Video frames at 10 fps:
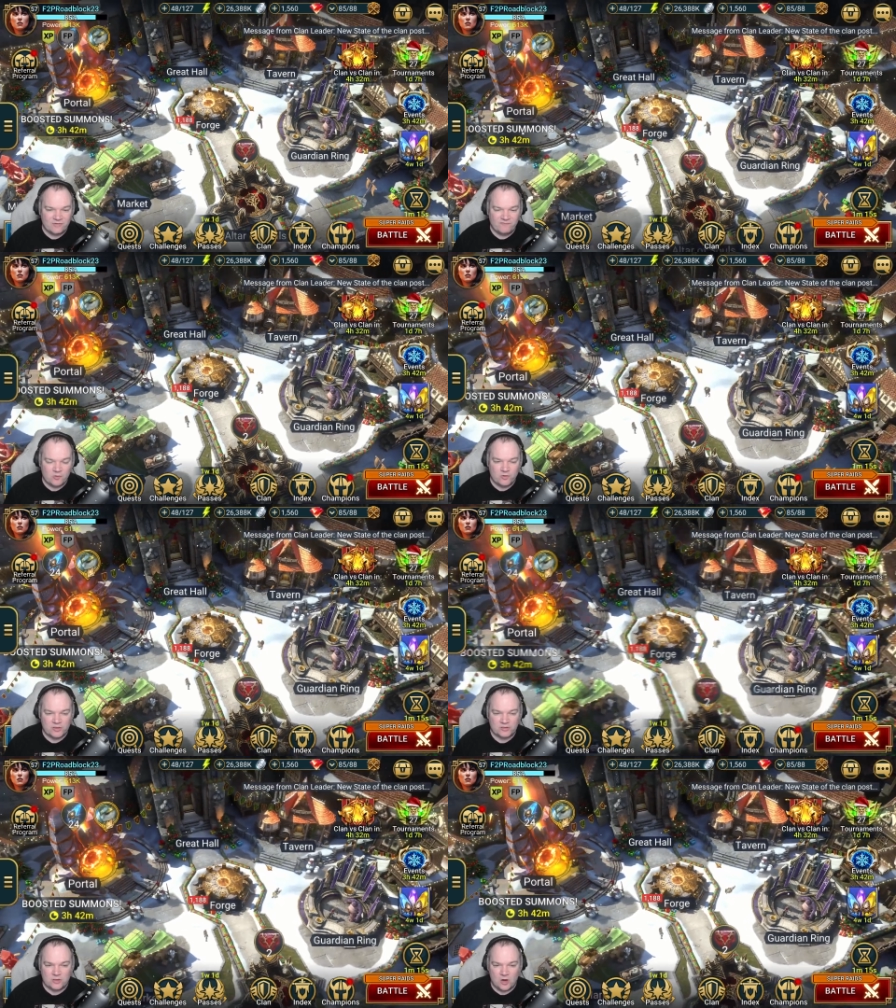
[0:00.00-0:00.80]

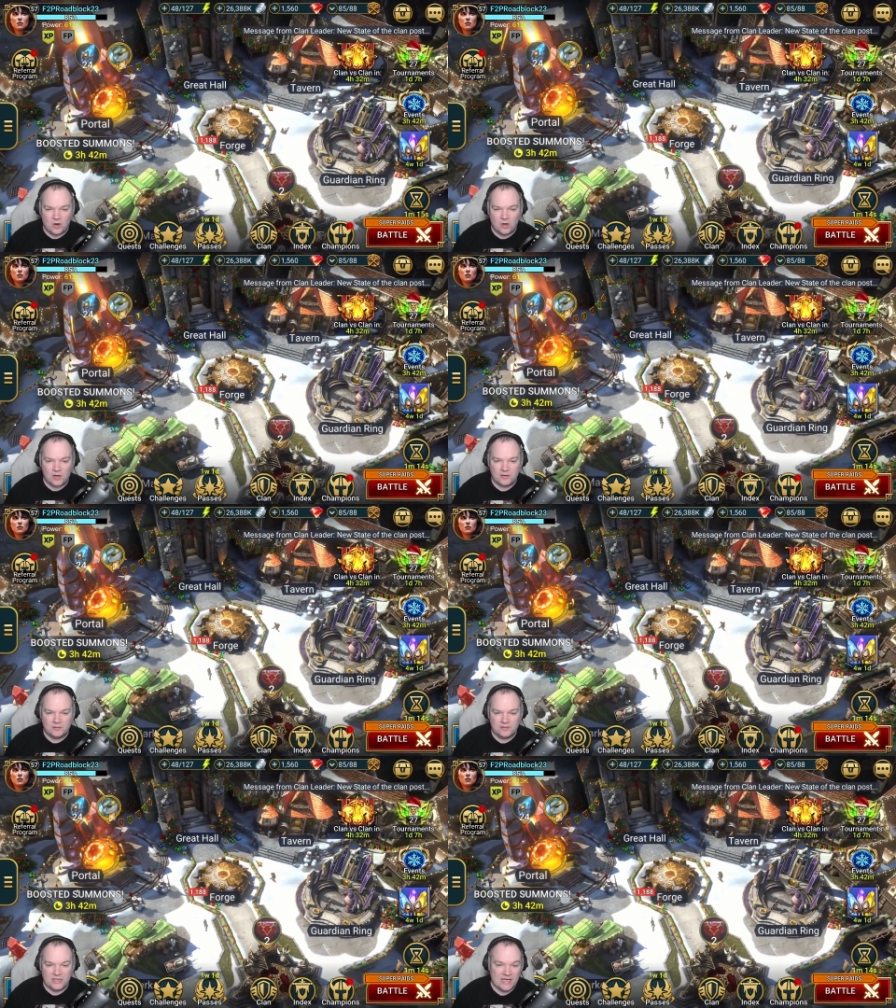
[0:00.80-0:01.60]
focused
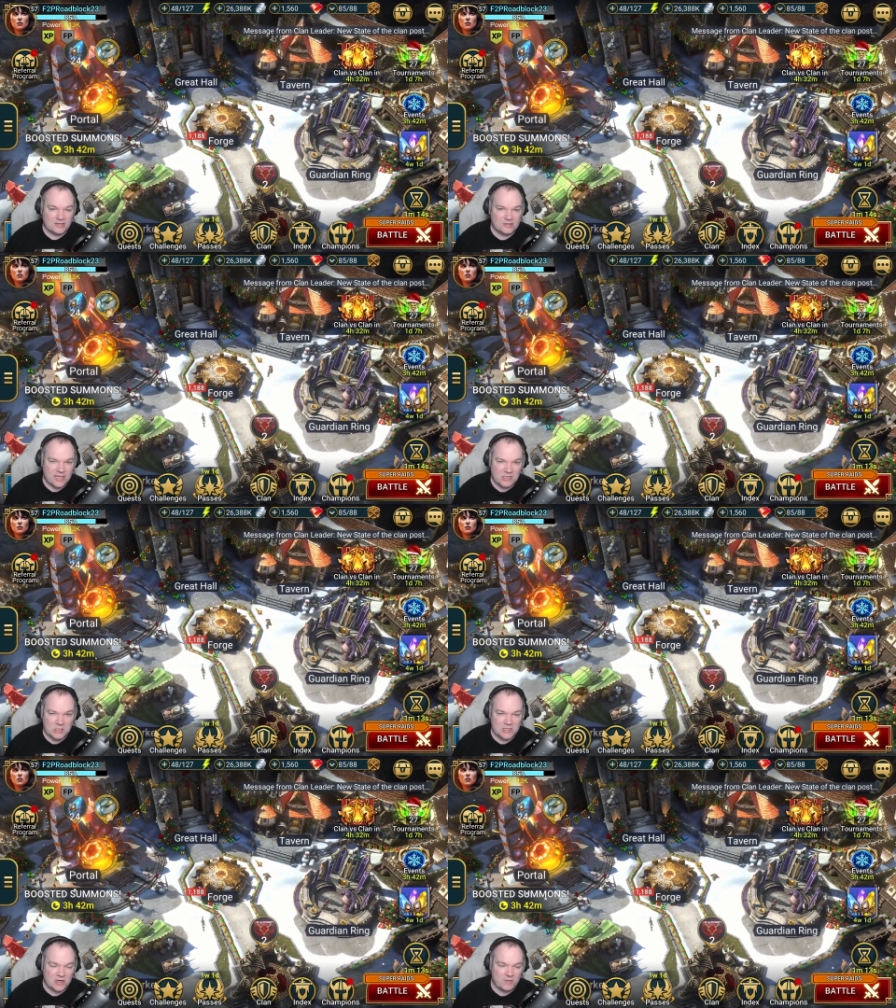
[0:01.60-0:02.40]
on the next
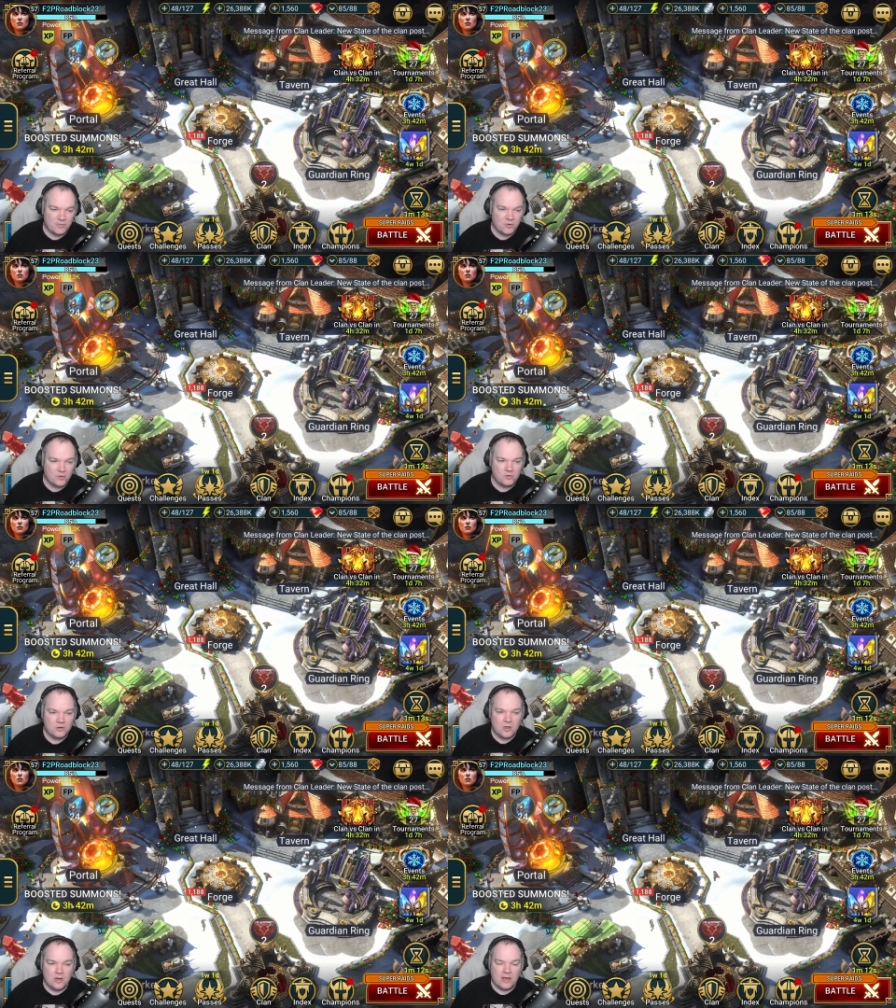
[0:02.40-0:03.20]
legendary pull,
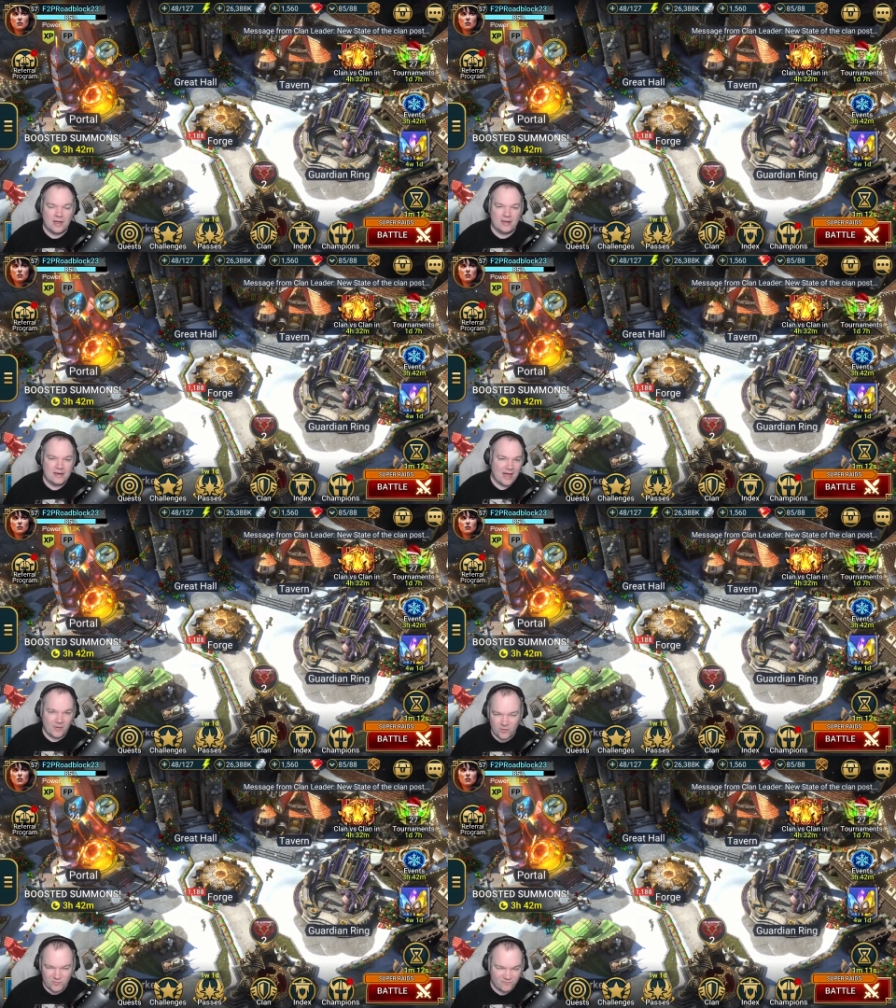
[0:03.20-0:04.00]
and now
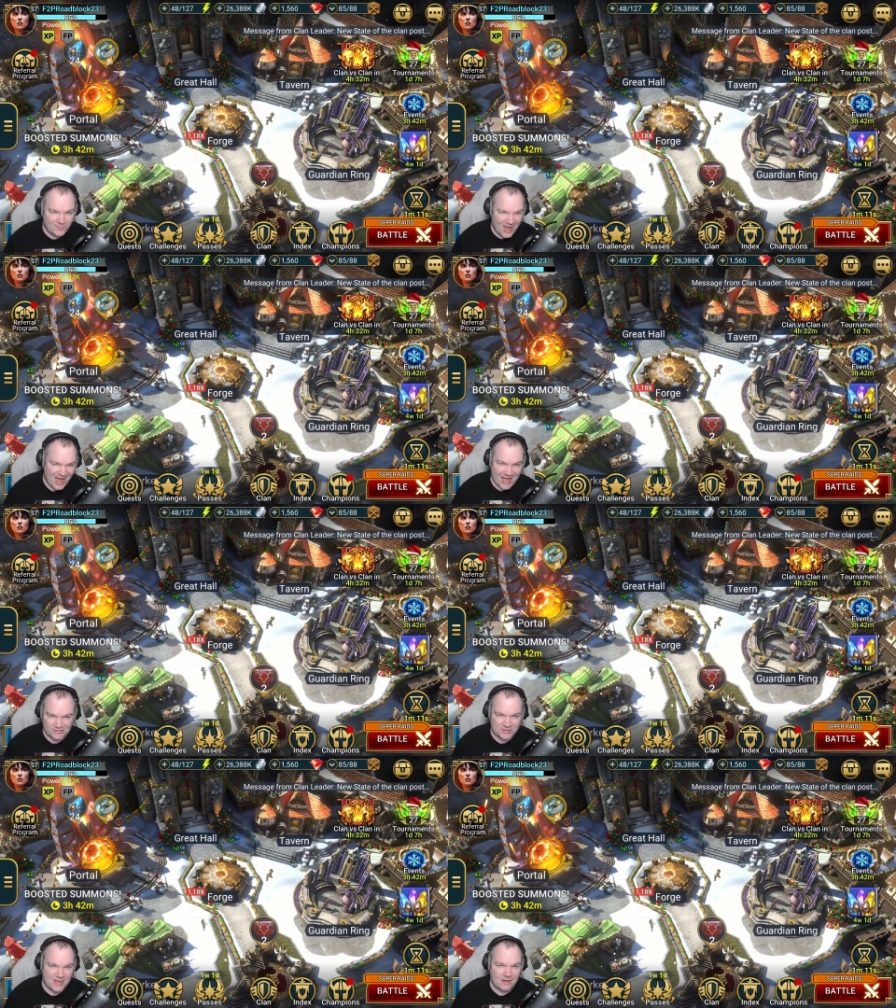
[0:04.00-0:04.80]
that we've
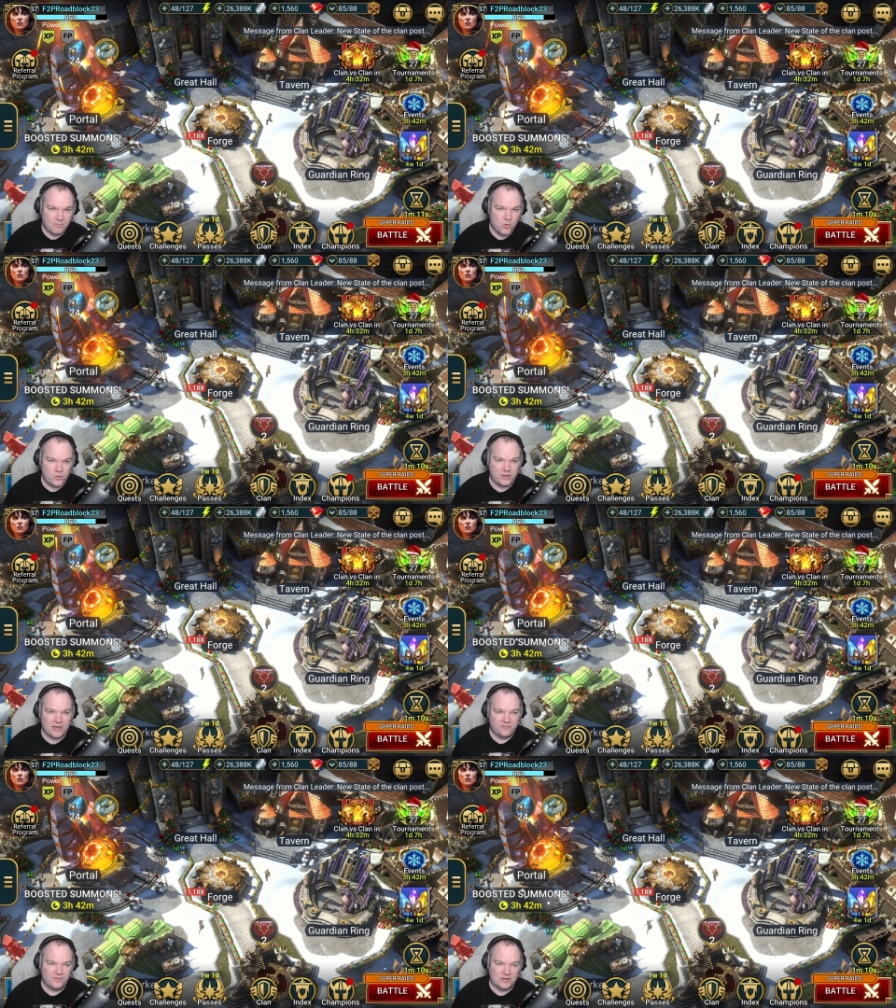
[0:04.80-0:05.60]
passed that point,
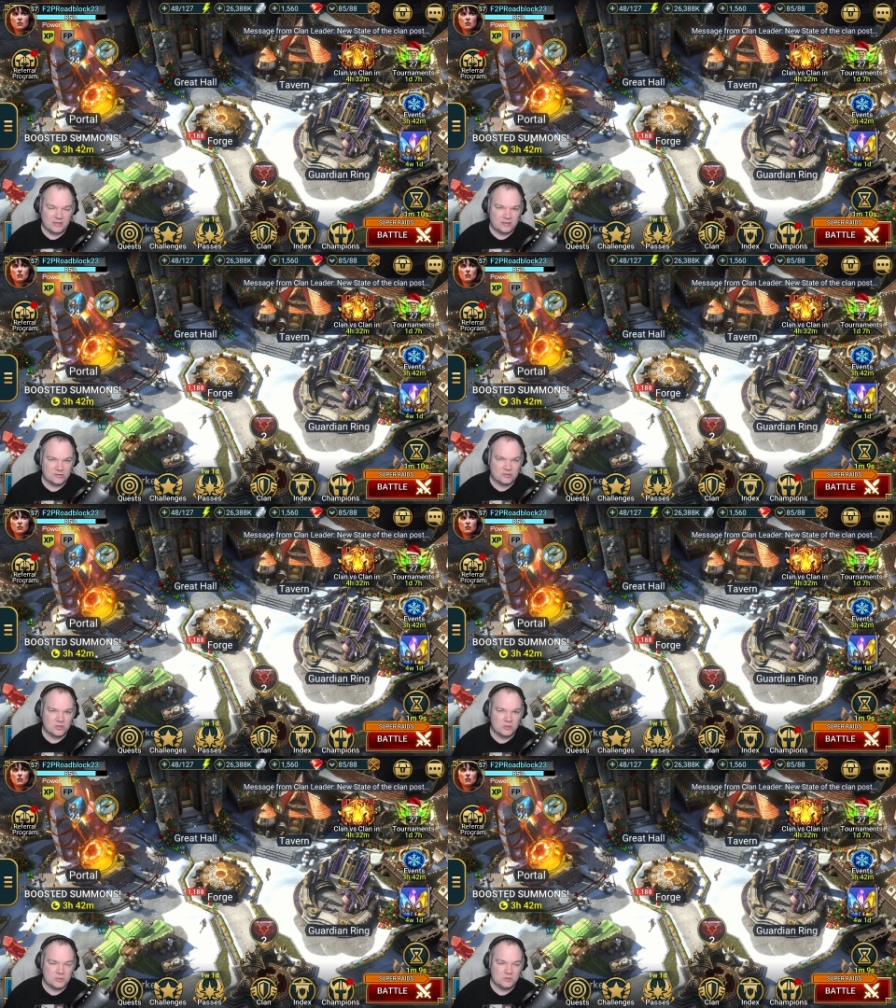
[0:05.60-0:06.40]
I think I can
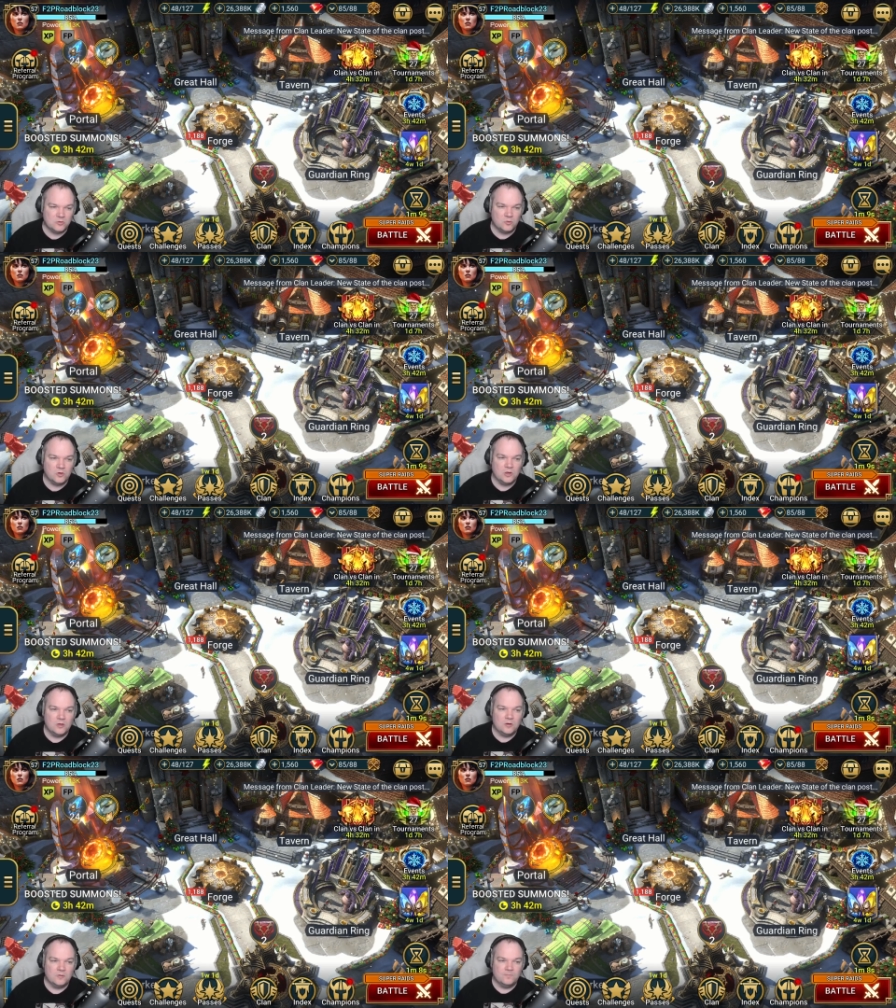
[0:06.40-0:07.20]
start to
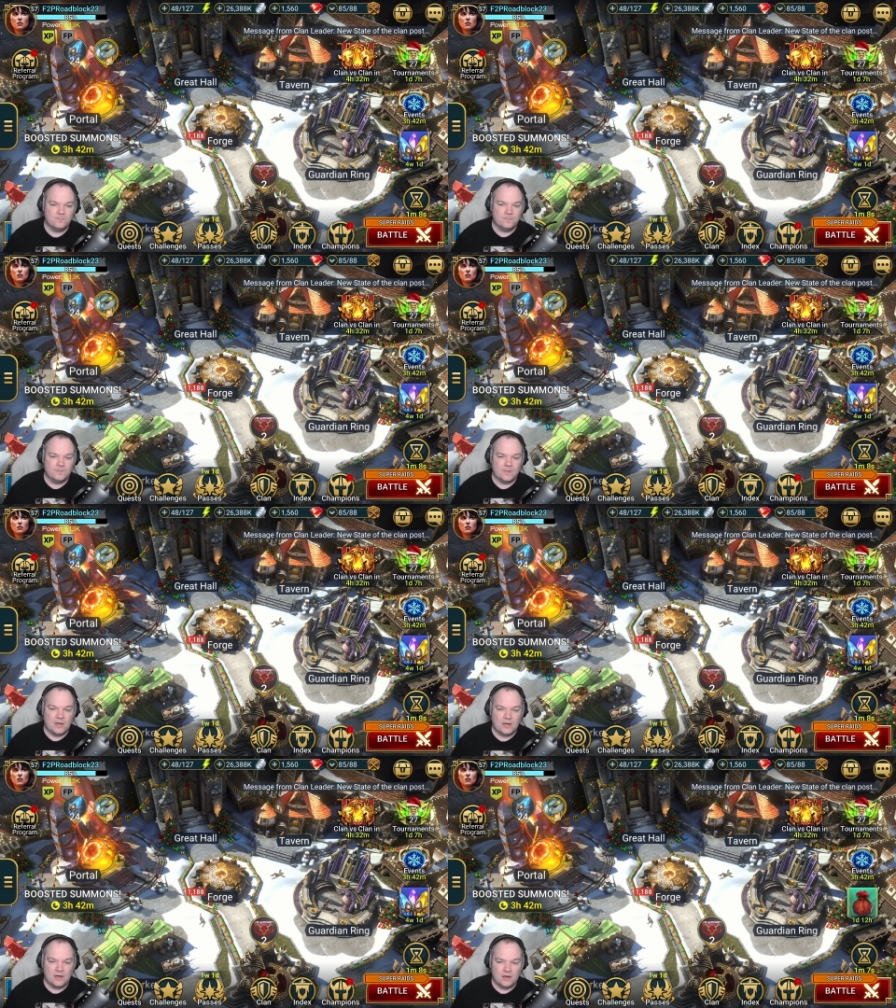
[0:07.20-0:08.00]

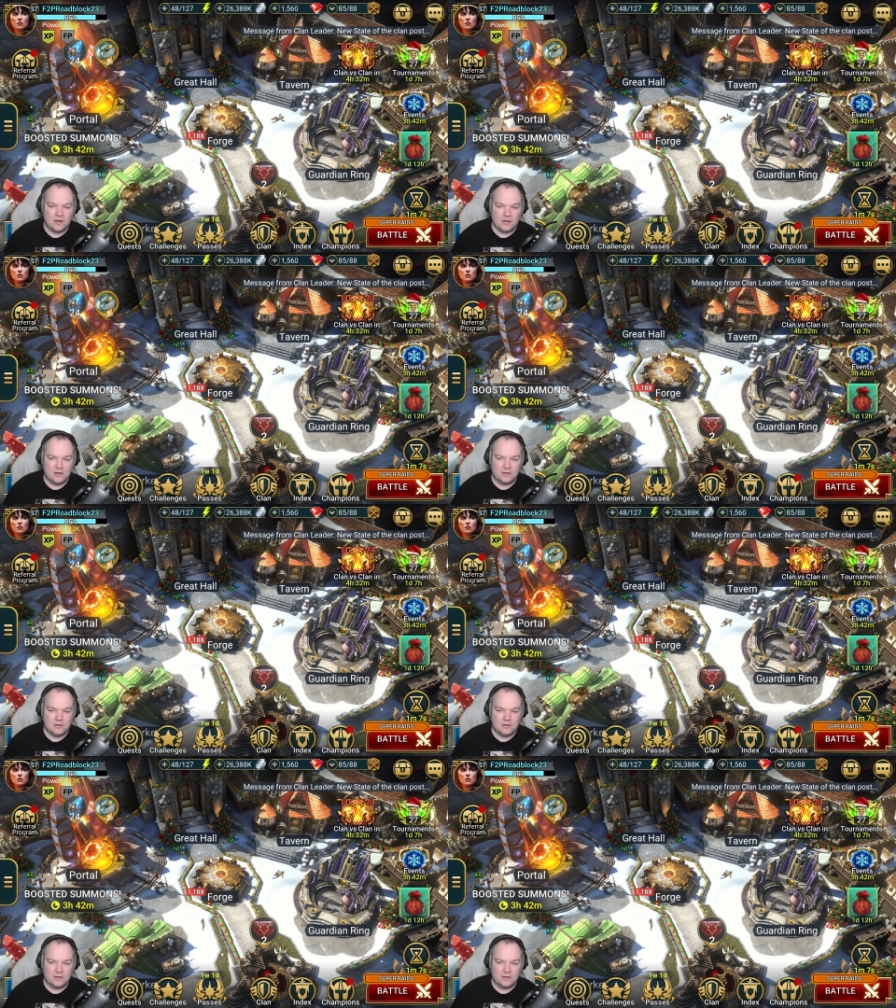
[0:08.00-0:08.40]
uh,